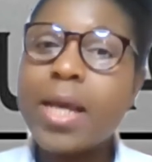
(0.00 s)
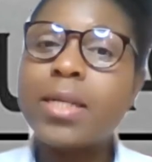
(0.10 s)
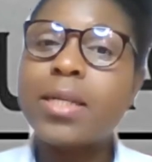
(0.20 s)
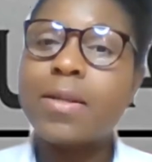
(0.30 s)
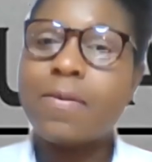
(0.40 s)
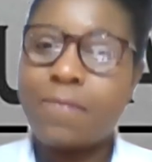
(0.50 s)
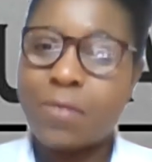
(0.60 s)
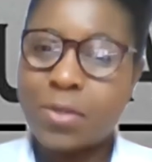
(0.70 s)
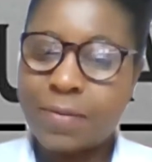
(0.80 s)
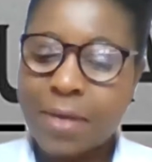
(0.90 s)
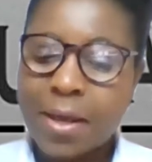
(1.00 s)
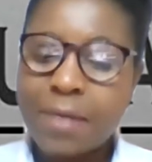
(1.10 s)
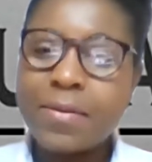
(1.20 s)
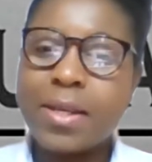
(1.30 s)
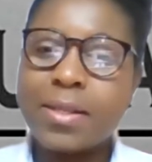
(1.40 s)
and
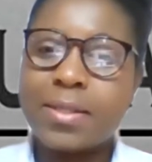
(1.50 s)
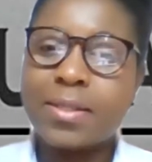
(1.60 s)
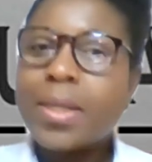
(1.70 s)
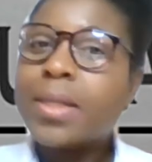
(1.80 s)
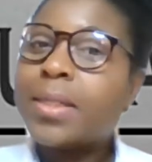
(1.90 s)
45 years.